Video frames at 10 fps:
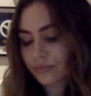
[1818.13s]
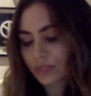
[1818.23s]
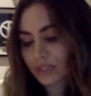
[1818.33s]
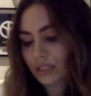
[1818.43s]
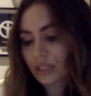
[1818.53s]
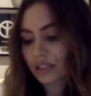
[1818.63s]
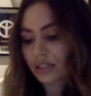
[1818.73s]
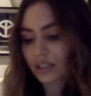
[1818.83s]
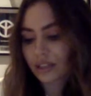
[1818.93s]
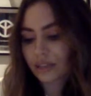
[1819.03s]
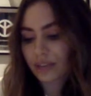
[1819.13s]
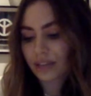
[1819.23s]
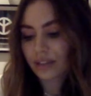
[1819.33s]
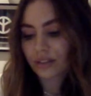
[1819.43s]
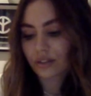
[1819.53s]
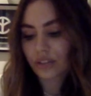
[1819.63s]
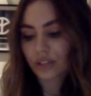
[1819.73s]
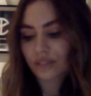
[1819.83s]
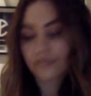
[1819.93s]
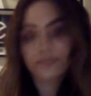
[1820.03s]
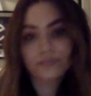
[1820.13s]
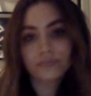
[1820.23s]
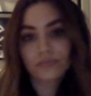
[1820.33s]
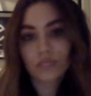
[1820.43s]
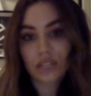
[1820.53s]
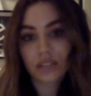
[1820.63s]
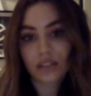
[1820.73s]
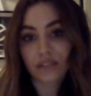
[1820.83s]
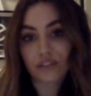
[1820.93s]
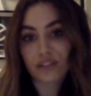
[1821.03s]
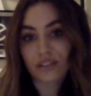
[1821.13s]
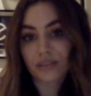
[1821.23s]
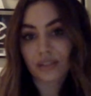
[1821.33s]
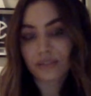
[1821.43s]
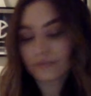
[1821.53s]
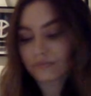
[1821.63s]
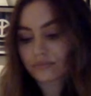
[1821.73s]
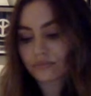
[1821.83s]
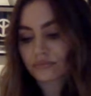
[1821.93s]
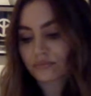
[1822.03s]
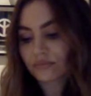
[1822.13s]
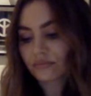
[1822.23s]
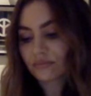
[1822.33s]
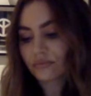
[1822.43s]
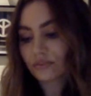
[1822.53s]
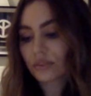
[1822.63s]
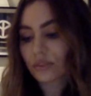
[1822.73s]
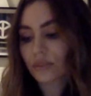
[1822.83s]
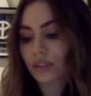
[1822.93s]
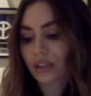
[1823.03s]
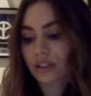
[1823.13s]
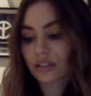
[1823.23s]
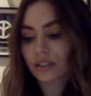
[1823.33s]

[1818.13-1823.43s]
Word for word: C, and then back down to G. Sounds like a verse to me. So something like.